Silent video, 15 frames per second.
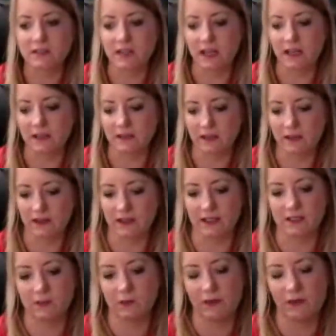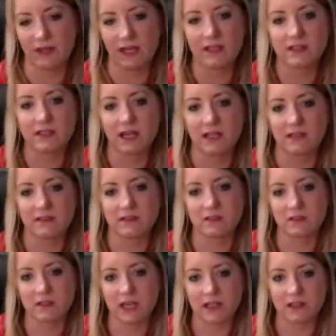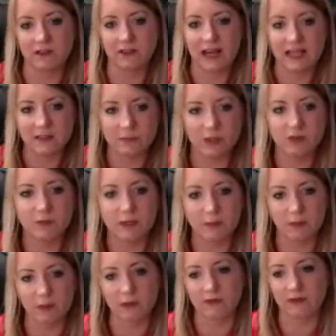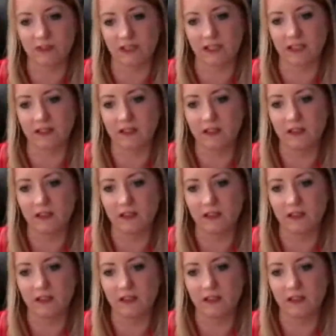then I think that's the one thing I'd advise most people who are feeling